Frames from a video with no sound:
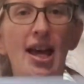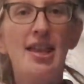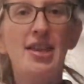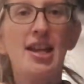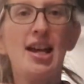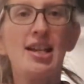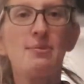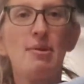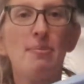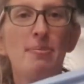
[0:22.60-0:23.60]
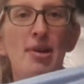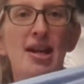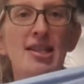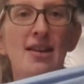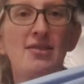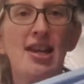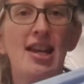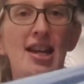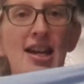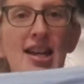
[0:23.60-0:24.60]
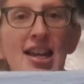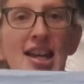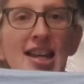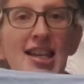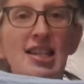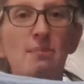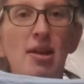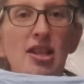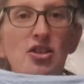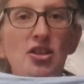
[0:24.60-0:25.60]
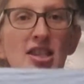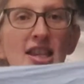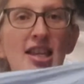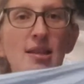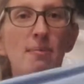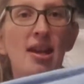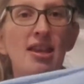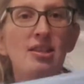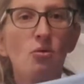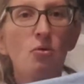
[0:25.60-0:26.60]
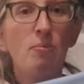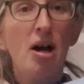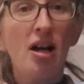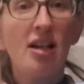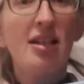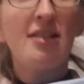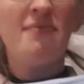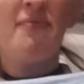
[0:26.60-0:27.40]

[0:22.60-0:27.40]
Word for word: And then as we cut down to here, there's a bit, do you see there's a bit that's all puckered?